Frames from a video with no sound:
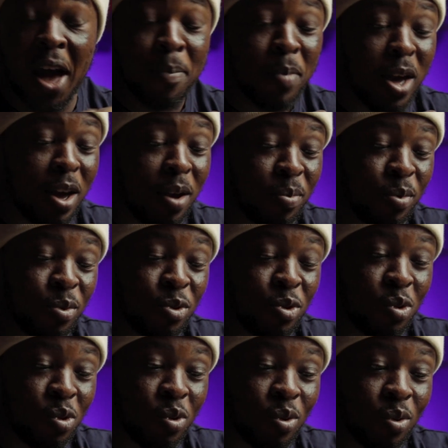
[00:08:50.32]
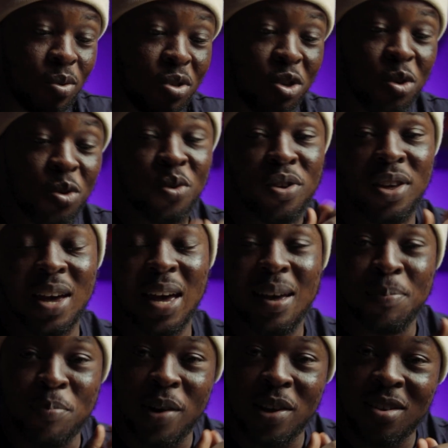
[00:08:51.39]
I'm able to get
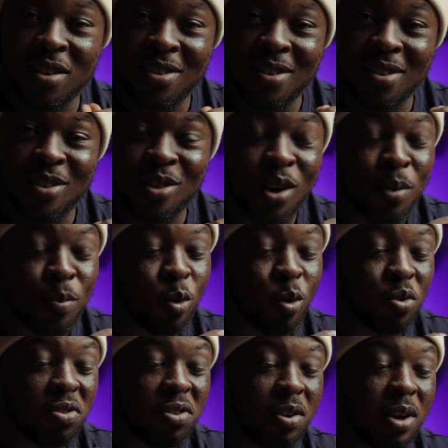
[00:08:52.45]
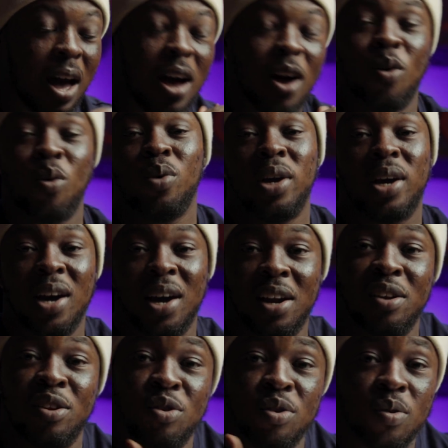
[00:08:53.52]
a better system or see how we
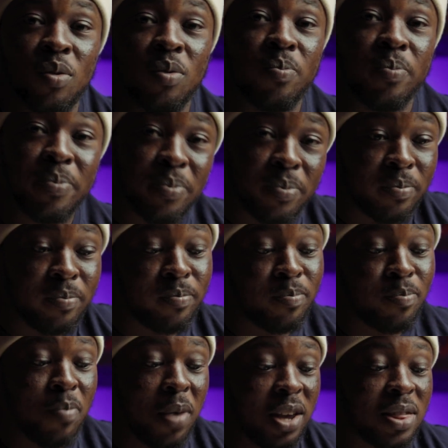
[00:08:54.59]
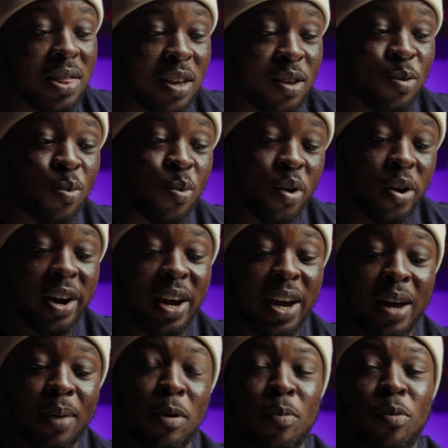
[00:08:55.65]
can make things work,
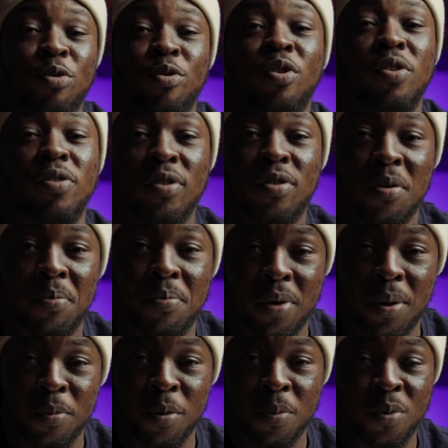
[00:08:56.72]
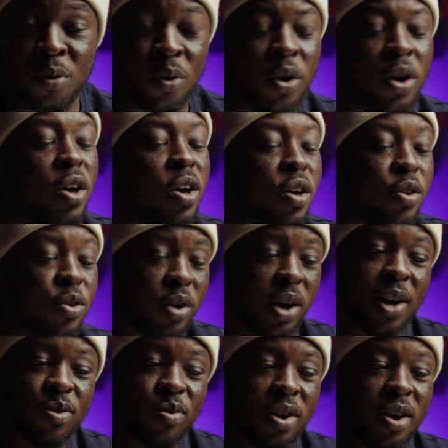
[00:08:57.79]
and I'm able to use this on Premiere Pro, you
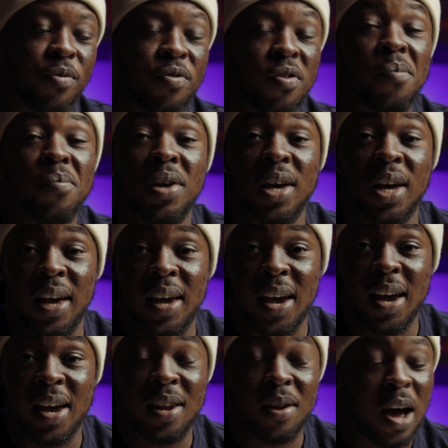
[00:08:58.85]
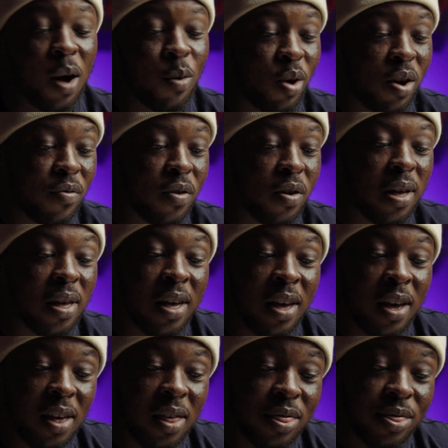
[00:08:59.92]
guys will hear from me again. However,
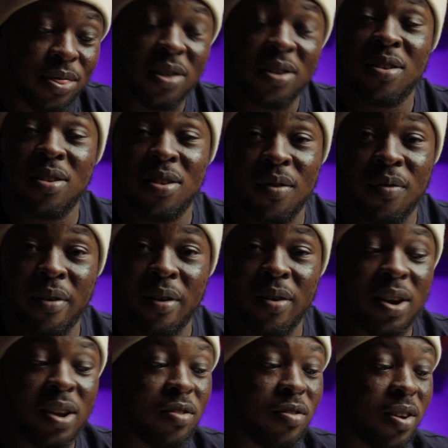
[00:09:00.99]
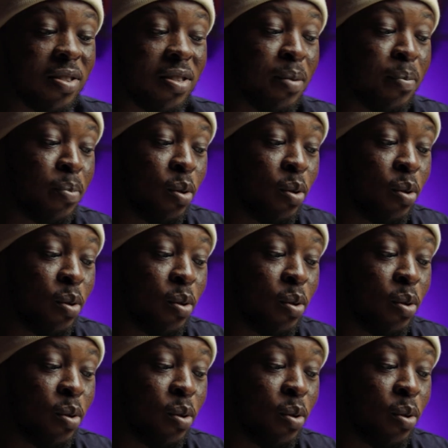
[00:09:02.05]
this is a very interesting